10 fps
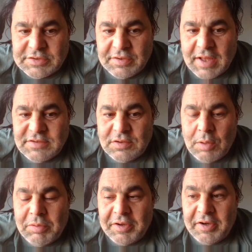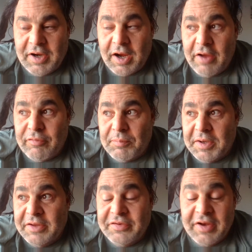So that's global internet
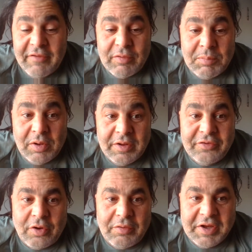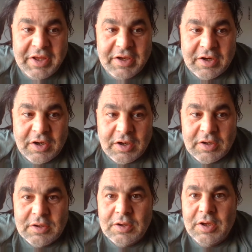government. It's inevitable, it's already
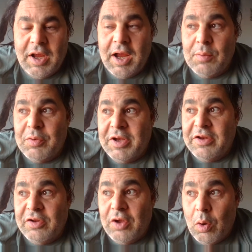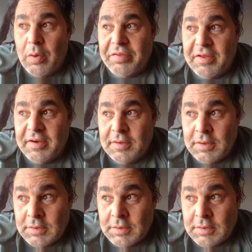here, and we need to go with it.